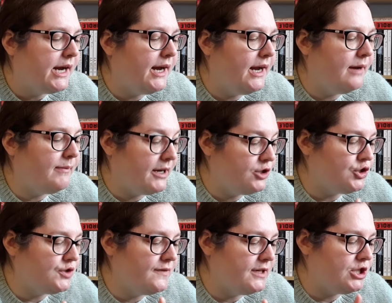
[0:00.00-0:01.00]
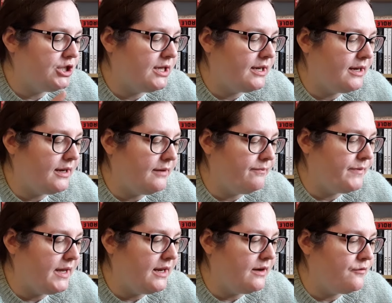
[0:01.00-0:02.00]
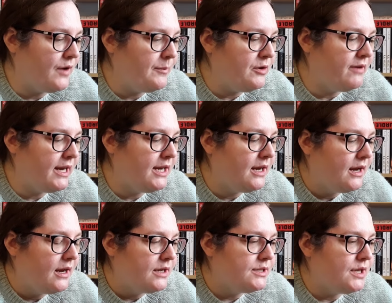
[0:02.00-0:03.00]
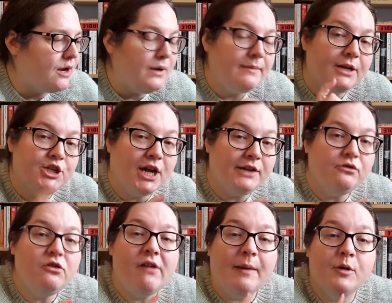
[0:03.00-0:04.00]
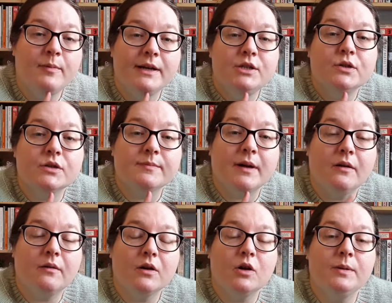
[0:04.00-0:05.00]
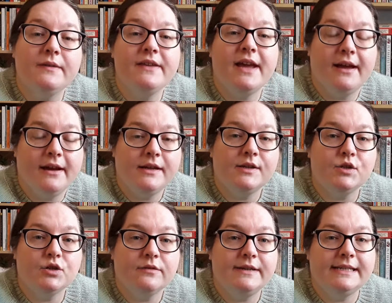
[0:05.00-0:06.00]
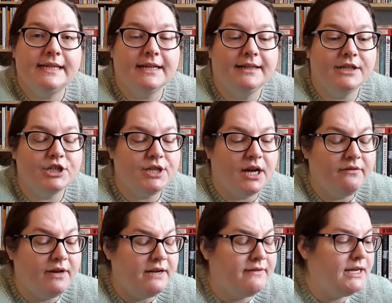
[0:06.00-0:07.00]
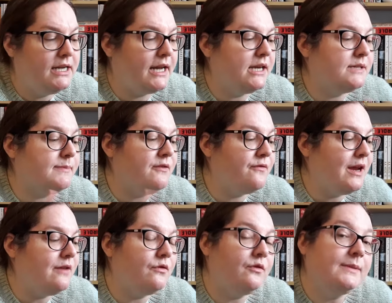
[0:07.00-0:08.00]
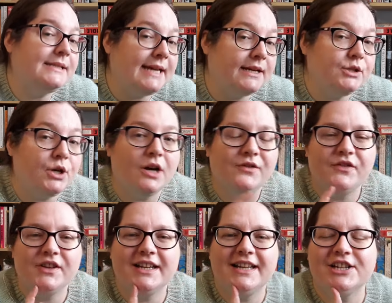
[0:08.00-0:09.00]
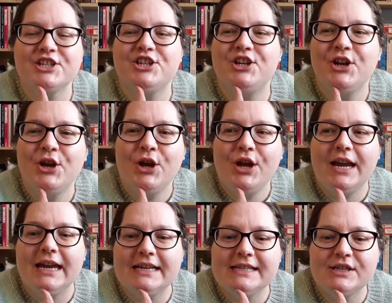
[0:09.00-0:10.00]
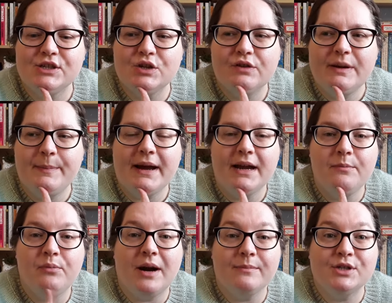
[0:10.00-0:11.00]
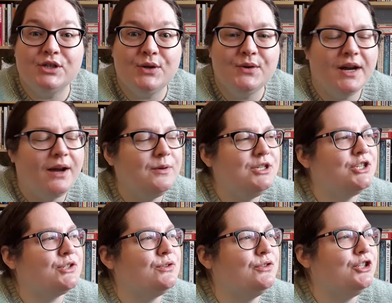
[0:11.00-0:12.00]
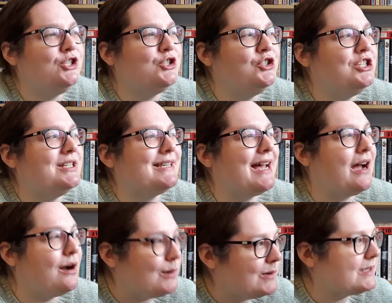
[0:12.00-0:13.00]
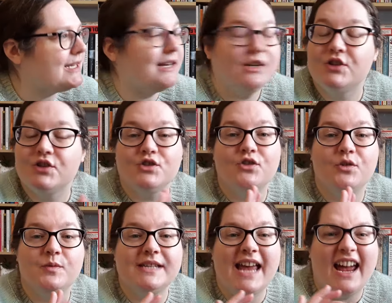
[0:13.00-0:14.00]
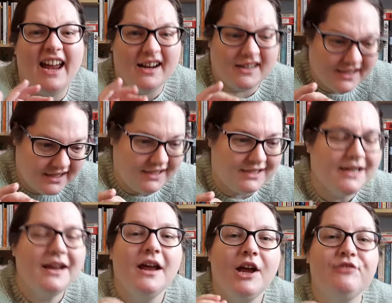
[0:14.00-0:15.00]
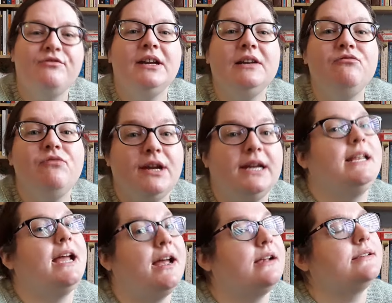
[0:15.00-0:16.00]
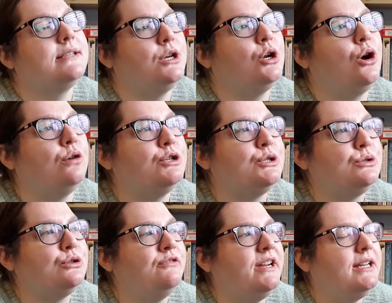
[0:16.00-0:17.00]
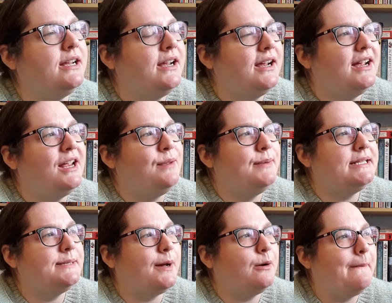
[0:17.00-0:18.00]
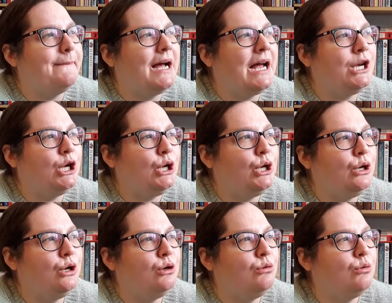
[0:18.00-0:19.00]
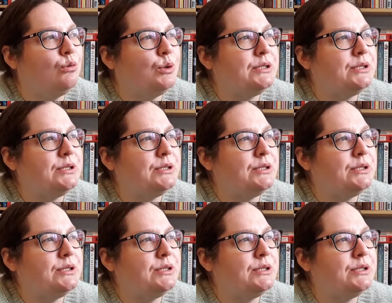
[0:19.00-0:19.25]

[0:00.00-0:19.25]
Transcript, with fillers: um, and just finished it um, in February. So, in my January wrap up, I talked about a couple of the earlier stories in the collection that I really, really liked. My favourite from the second half of the collection is a story by Bram Stoker, which is called The Judge's House, and I just thought it was excellent. A really, really excellent horror story. Um, it's about a man who